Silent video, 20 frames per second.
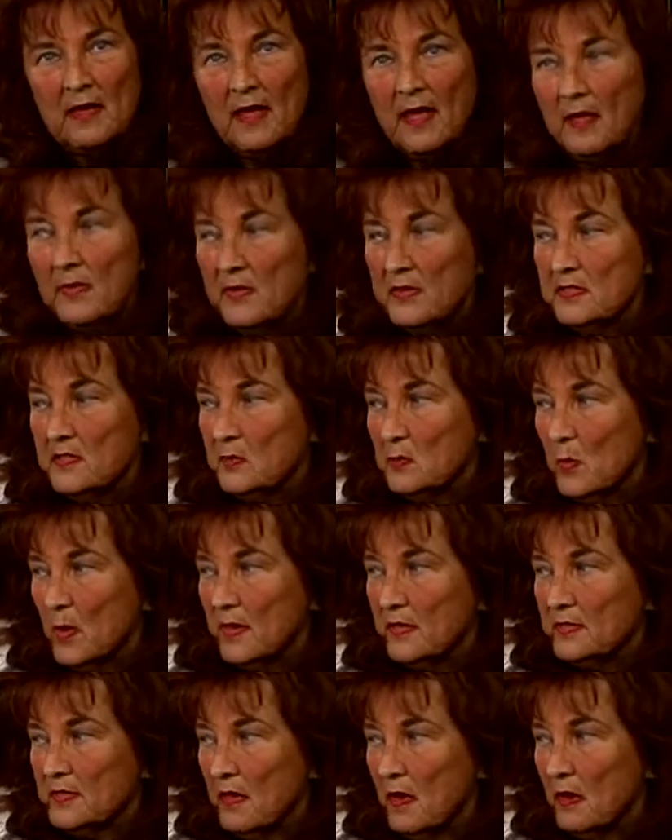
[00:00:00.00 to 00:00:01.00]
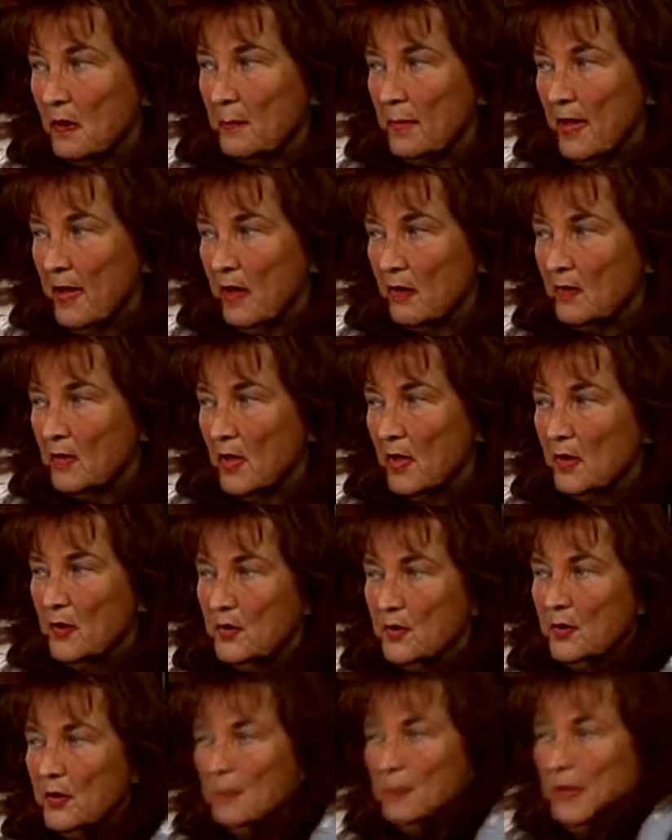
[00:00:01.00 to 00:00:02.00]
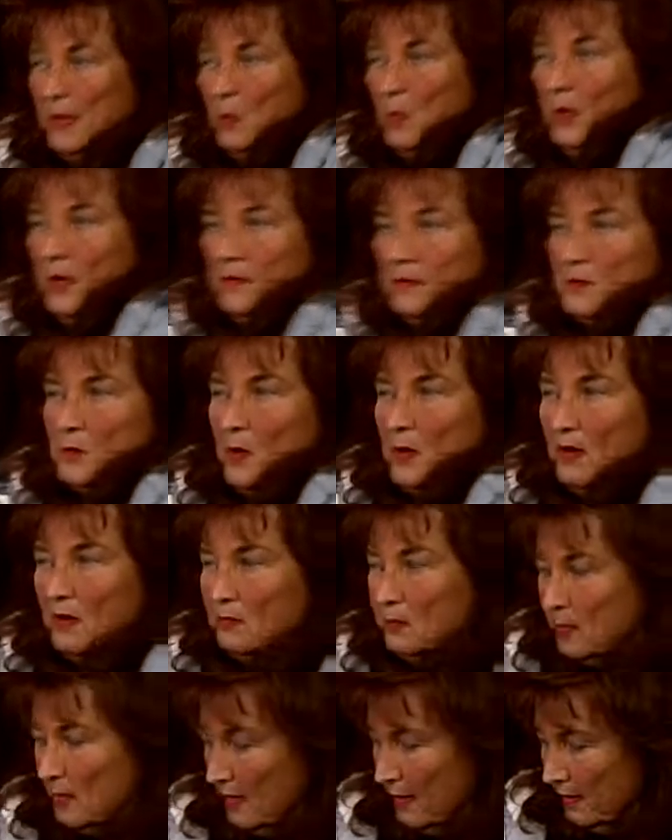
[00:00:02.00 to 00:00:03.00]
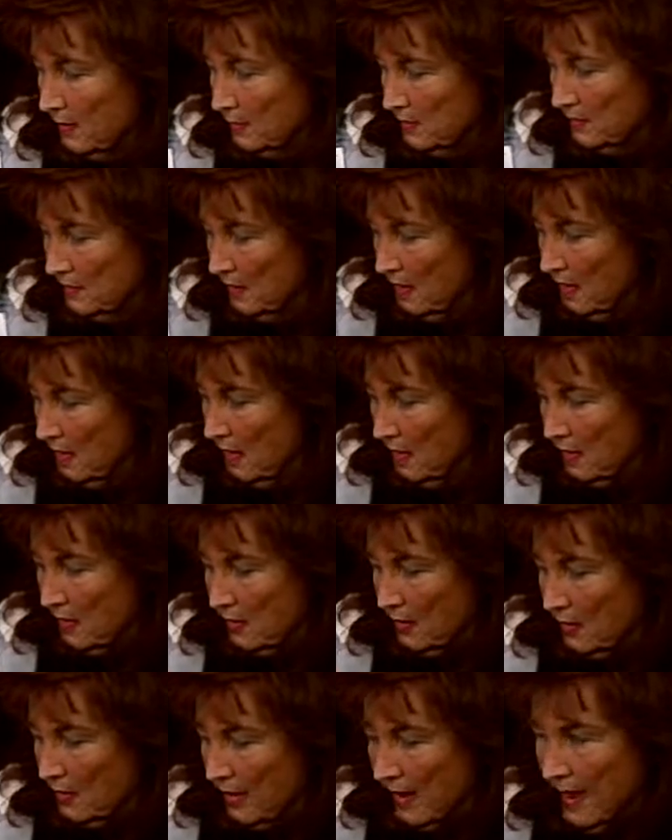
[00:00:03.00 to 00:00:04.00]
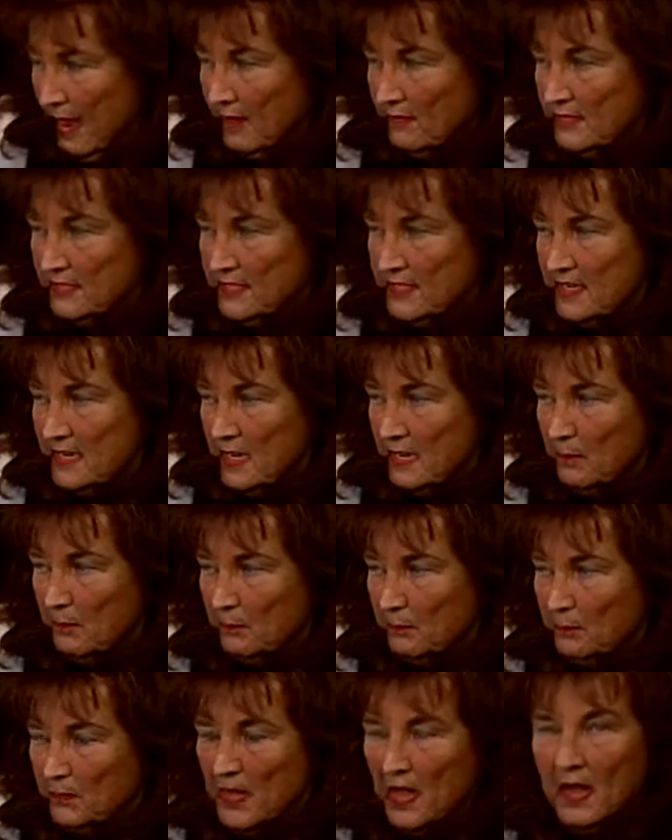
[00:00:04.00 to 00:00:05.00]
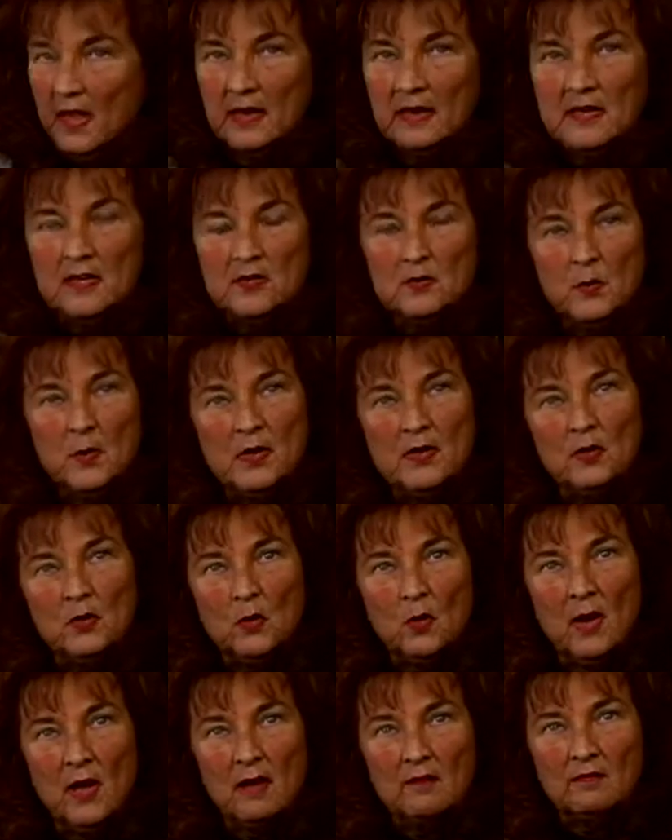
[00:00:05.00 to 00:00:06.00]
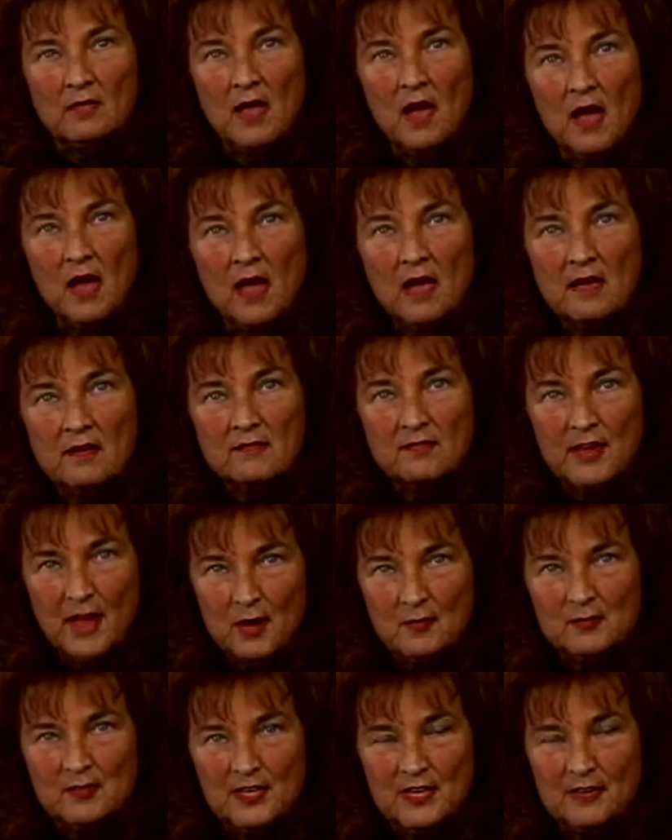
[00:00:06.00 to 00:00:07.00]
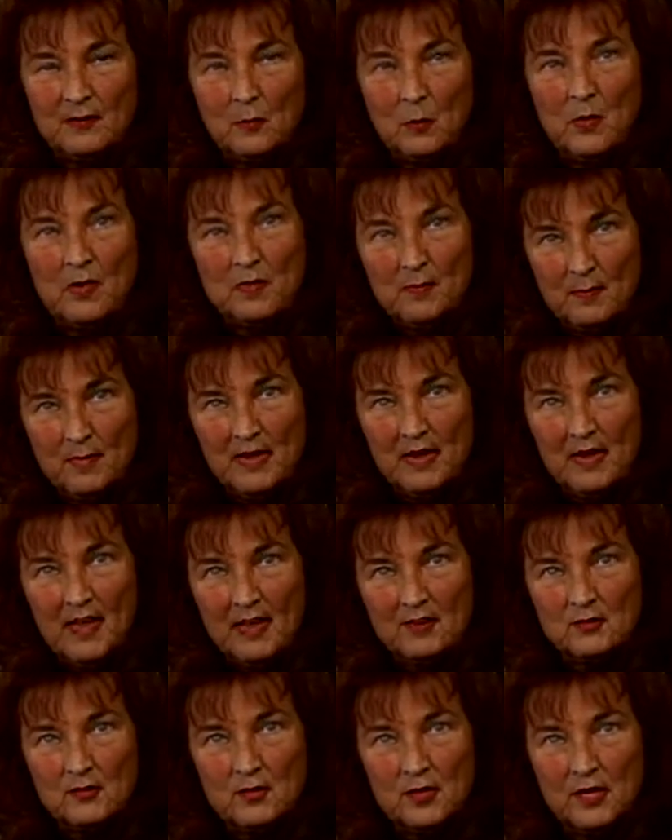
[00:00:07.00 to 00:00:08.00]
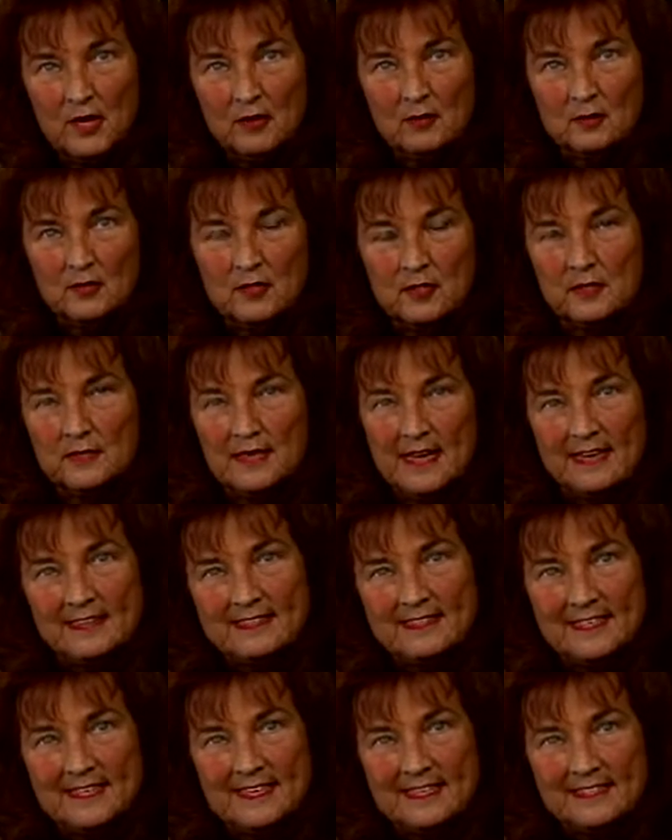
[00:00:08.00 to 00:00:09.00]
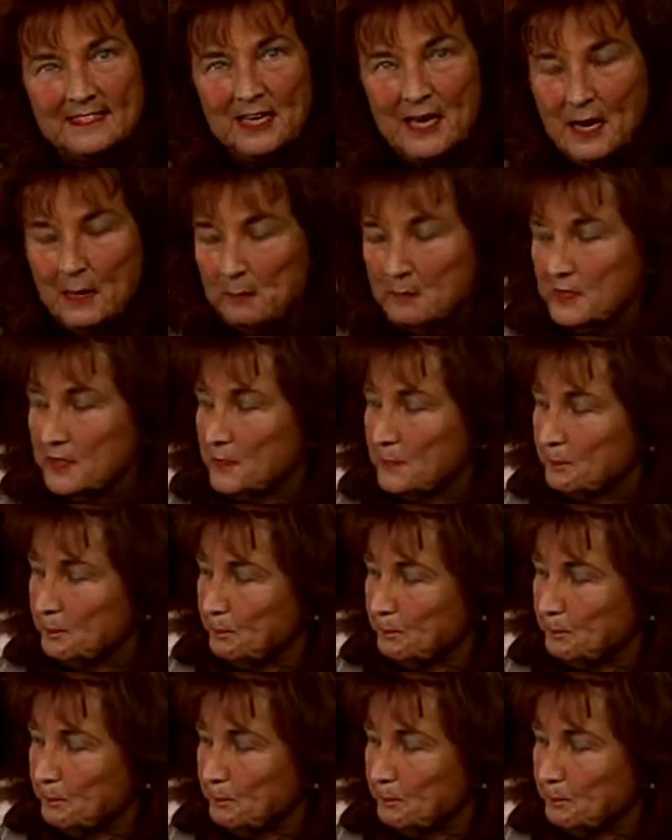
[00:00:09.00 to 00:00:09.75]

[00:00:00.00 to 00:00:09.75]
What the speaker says: And this is what it's all about. You're going to be one of 12 players. You're going to have a team. And each week you'll have live coaching with me as your coach, Nancy E. James.